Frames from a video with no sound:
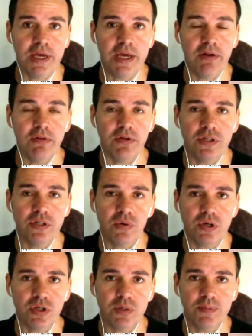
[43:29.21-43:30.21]
handle those
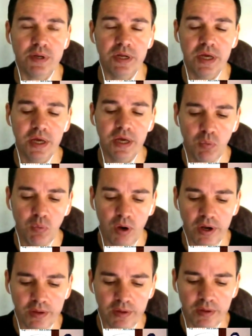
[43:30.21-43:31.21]
situations. But one
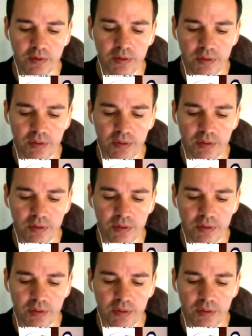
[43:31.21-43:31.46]
of the